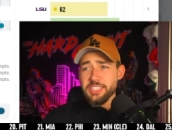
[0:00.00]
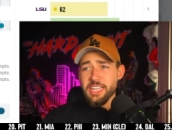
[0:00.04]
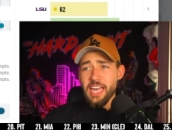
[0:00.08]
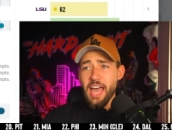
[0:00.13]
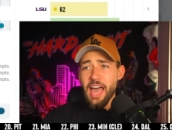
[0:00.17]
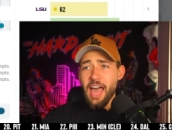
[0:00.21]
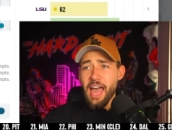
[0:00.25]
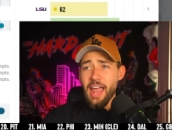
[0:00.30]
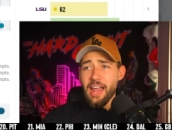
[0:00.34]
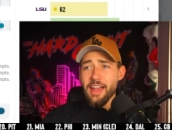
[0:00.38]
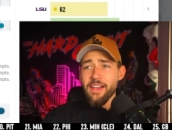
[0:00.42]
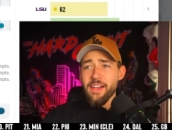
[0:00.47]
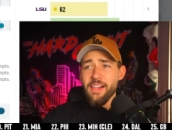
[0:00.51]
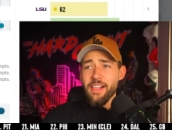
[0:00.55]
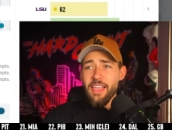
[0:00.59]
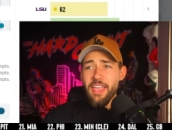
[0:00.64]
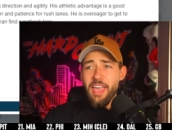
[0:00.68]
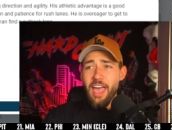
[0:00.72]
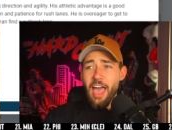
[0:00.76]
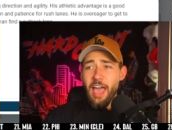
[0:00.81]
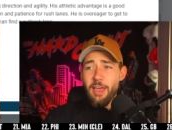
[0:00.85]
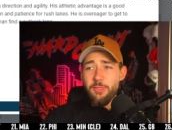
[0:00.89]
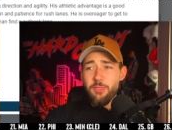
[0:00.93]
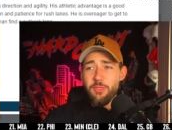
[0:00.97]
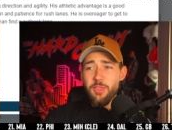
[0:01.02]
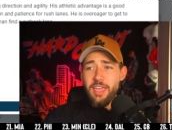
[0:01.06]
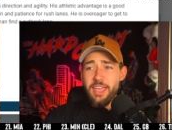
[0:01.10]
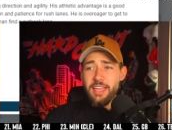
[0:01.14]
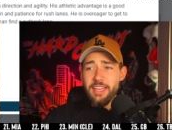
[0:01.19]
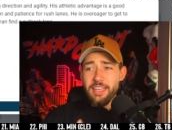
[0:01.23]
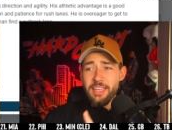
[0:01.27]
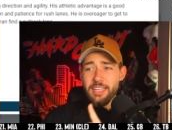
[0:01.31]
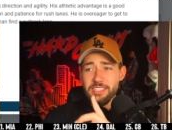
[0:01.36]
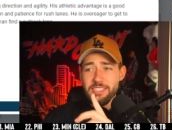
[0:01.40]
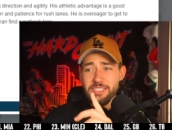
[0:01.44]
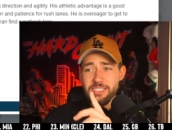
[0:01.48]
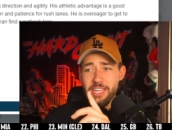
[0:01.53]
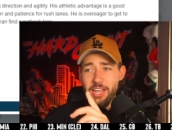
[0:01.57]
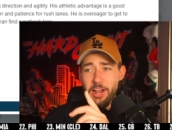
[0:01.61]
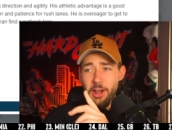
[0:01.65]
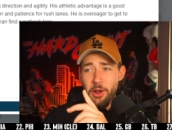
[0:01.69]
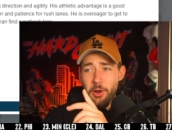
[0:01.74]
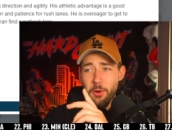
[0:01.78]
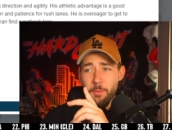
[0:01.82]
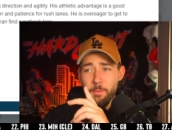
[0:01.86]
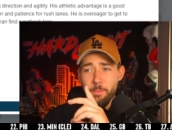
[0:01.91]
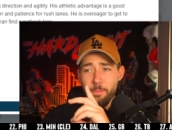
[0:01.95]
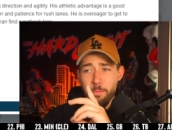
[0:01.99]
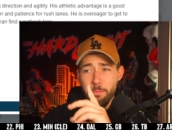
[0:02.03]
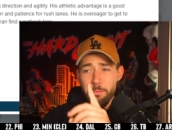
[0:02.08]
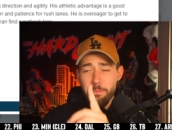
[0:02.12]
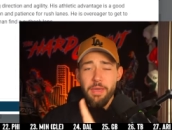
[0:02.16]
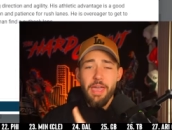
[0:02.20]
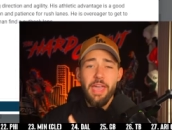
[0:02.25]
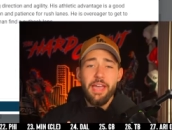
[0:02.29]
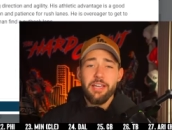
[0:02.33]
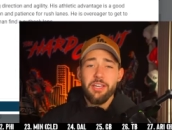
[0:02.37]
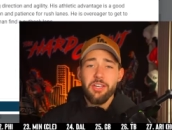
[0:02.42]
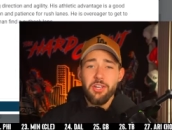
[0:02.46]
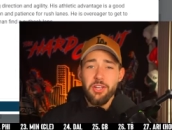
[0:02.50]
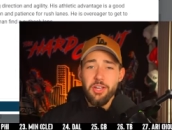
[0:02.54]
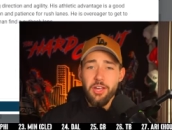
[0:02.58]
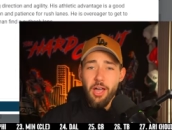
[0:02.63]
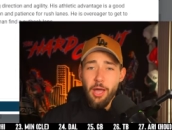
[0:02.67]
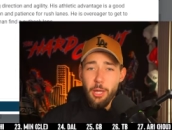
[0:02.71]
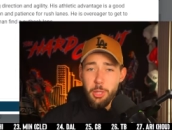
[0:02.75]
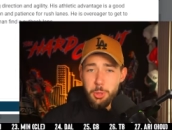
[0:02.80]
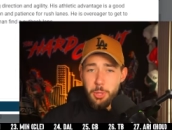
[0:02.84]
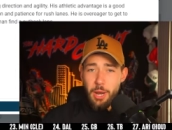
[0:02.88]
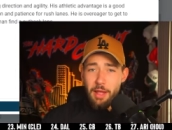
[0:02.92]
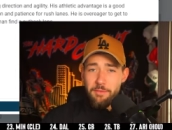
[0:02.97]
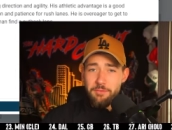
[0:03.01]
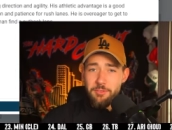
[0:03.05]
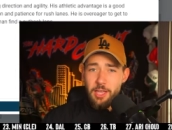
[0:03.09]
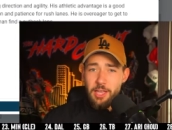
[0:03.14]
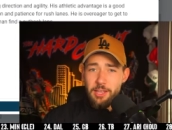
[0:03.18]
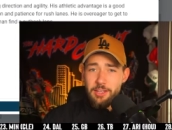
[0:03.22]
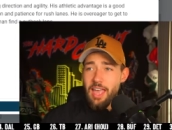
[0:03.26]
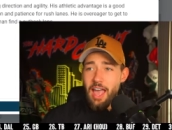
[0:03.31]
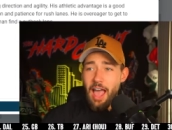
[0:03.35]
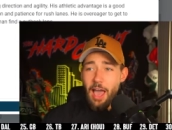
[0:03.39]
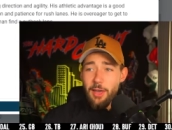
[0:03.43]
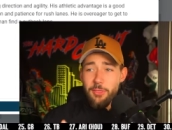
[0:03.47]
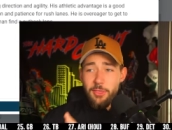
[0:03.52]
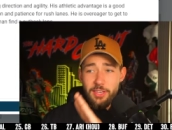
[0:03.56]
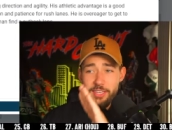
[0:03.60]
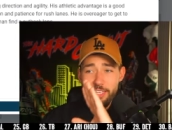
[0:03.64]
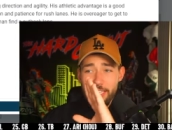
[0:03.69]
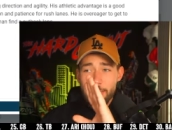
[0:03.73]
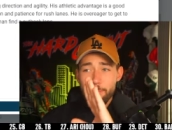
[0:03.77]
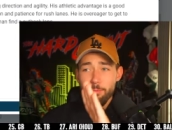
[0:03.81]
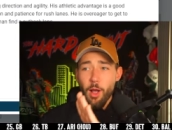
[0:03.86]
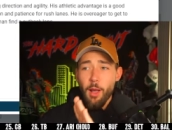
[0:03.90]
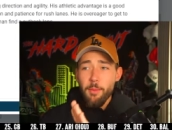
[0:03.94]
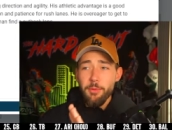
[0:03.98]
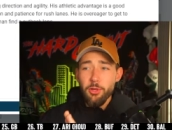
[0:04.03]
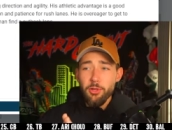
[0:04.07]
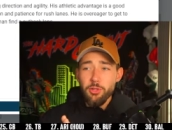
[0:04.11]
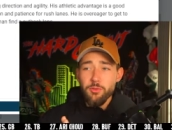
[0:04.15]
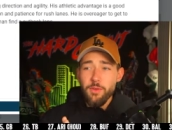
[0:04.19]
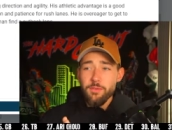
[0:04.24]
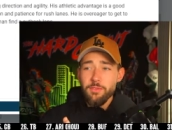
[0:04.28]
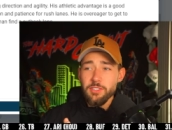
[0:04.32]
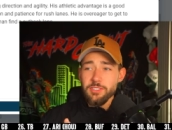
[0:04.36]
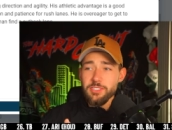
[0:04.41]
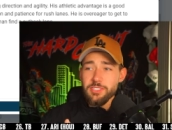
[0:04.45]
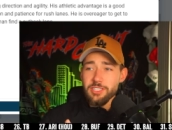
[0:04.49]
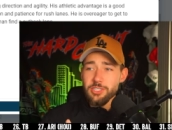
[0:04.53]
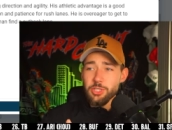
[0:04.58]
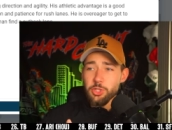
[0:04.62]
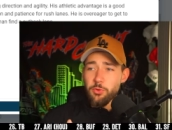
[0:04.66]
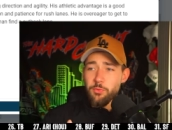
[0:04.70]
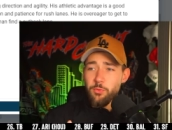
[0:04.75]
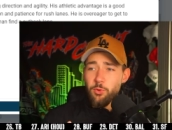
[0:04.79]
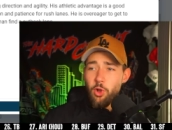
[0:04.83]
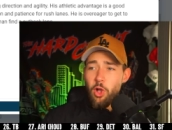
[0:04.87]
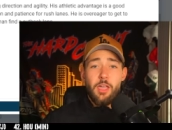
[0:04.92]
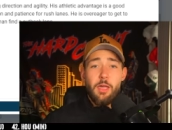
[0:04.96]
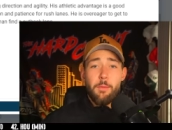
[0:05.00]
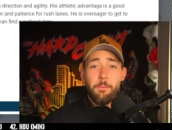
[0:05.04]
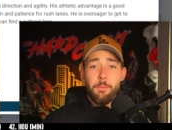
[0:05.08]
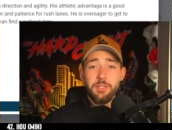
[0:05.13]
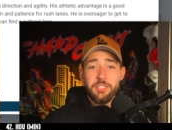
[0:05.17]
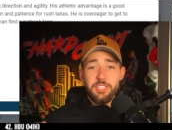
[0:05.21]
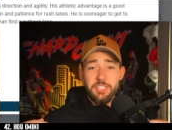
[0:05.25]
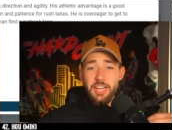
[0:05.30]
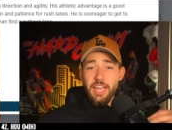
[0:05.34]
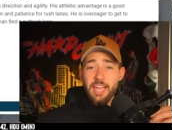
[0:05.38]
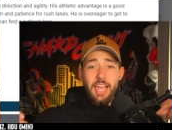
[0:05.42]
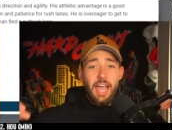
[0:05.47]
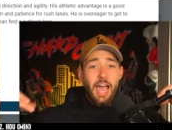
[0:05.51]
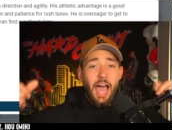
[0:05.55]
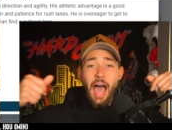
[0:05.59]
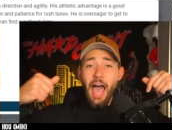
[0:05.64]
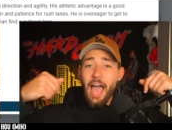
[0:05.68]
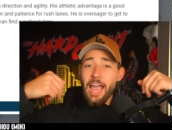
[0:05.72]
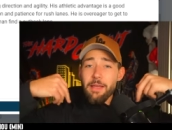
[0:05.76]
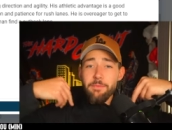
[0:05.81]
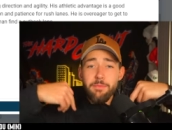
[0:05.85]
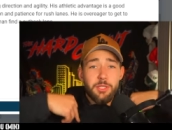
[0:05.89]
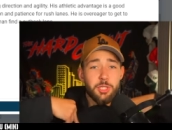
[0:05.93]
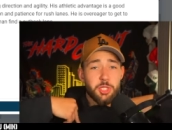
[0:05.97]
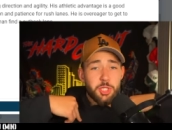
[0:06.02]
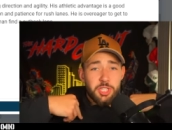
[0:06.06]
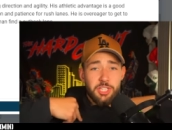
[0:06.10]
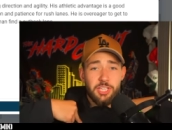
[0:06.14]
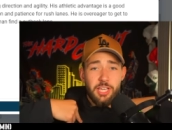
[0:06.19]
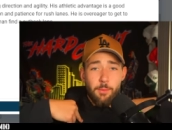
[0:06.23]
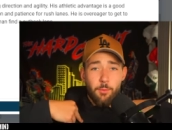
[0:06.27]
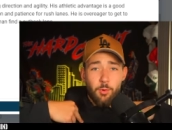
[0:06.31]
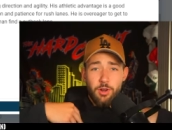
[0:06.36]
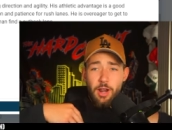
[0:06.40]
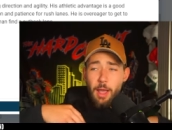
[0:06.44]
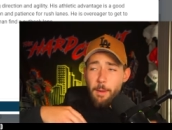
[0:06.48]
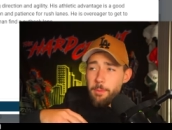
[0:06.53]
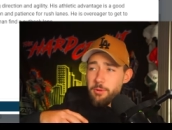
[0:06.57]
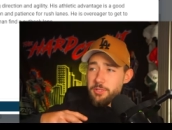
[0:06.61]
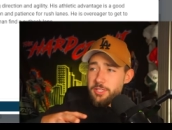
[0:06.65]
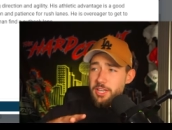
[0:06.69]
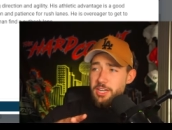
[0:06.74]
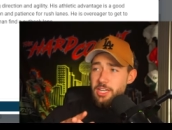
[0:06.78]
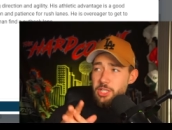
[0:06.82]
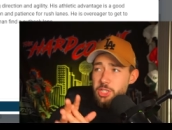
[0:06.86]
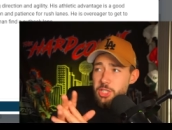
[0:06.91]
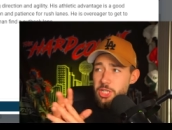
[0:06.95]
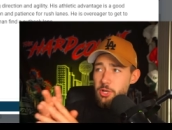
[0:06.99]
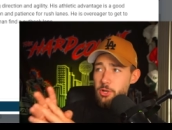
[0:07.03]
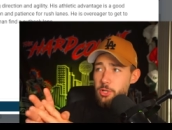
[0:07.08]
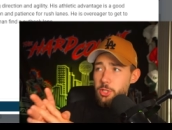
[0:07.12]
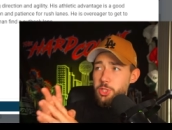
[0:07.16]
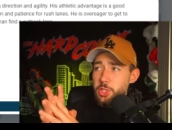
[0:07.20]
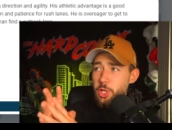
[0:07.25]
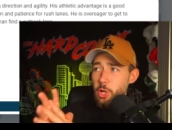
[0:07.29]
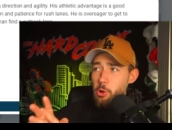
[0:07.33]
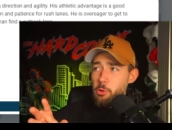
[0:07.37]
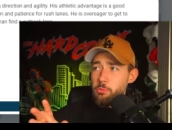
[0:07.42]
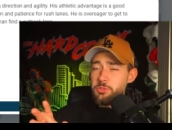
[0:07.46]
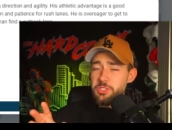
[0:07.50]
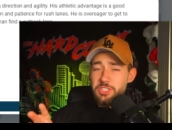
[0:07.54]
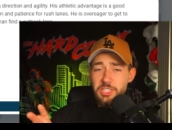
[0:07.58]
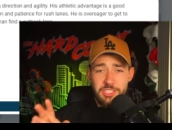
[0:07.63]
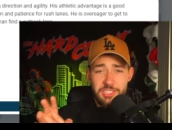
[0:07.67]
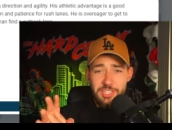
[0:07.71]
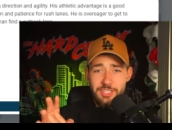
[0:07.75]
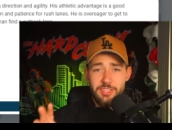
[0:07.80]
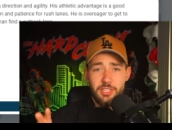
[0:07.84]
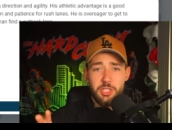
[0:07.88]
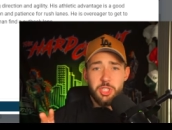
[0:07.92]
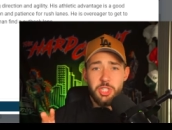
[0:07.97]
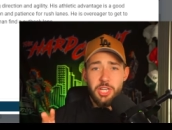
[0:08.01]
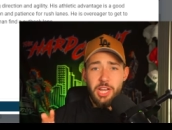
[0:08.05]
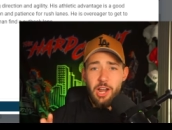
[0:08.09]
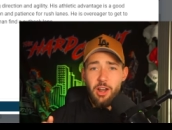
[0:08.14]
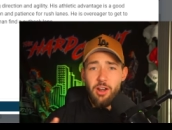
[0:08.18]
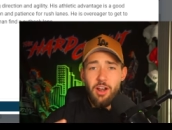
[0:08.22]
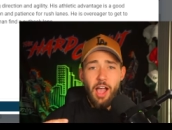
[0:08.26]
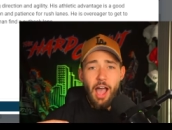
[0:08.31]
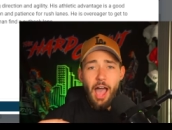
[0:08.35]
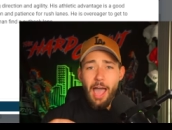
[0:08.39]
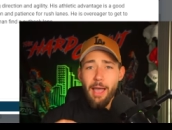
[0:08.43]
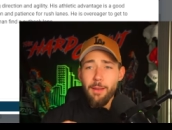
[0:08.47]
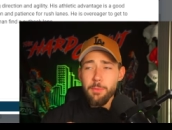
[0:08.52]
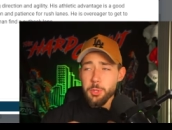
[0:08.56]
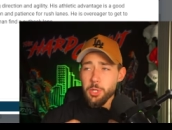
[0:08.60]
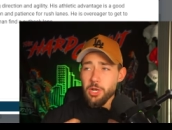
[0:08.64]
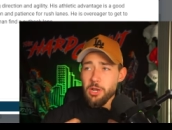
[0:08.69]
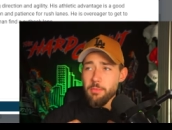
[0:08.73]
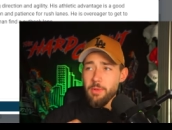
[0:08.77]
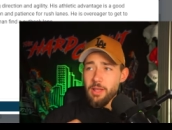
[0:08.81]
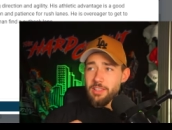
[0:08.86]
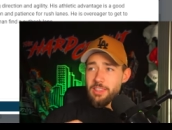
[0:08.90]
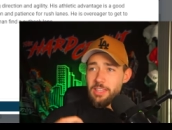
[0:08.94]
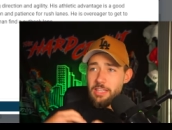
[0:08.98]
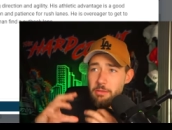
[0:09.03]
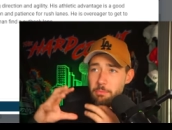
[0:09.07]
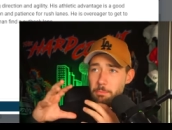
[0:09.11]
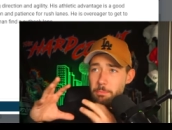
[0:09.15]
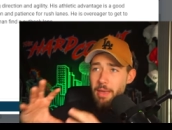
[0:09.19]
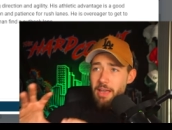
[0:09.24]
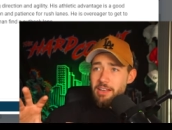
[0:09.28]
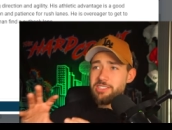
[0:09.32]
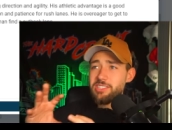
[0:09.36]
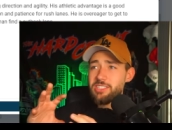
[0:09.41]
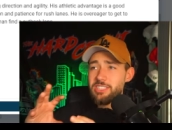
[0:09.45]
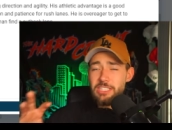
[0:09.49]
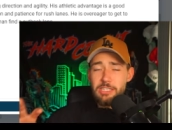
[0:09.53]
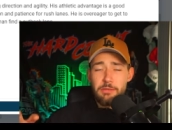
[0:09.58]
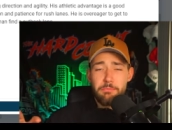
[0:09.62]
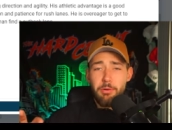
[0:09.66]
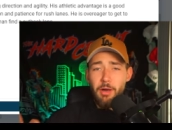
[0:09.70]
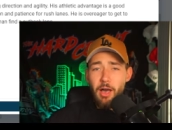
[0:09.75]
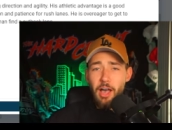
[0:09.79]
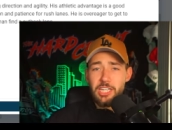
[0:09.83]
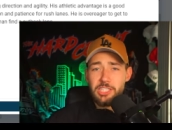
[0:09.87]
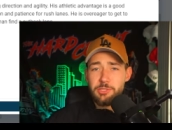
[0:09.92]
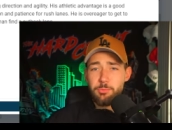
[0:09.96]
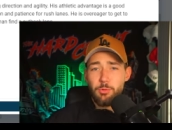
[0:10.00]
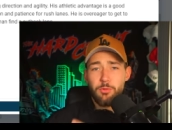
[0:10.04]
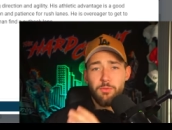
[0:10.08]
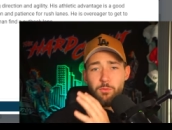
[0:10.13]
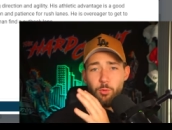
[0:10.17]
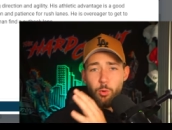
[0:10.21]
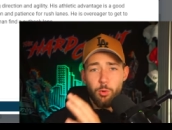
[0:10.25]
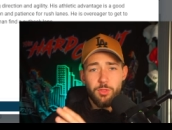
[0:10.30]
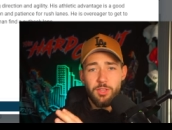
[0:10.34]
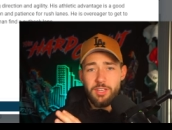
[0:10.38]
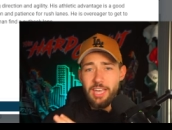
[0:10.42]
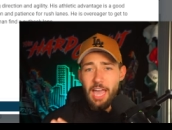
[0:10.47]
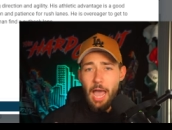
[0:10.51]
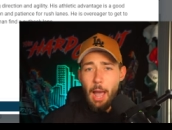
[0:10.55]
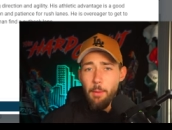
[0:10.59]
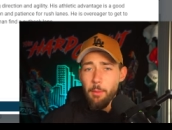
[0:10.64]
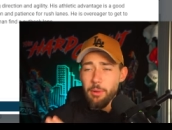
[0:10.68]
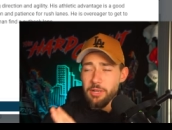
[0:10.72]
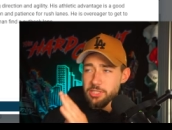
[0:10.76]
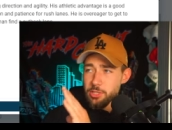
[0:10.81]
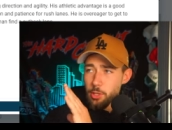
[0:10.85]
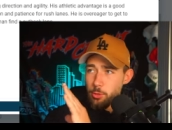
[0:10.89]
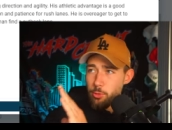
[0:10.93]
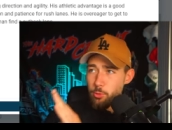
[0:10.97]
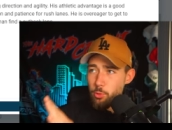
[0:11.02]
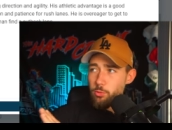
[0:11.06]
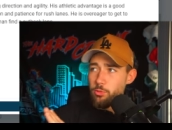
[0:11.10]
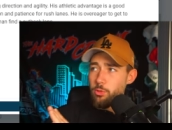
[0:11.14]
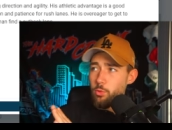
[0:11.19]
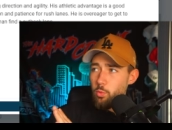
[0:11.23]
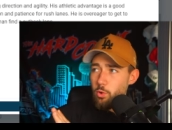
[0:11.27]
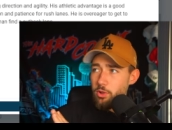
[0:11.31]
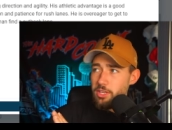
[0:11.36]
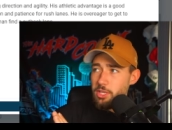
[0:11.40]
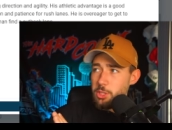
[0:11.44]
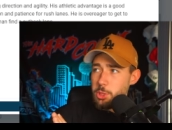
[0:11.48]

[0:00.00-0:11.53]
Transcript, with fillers: guy, I think, is their pick on draft day. I think he probably goes 56 overall, but today I am the GM. We're not pretending Jerry Jones is in the chair. I'm trying to make the best team possible for the Cowboys through the rookie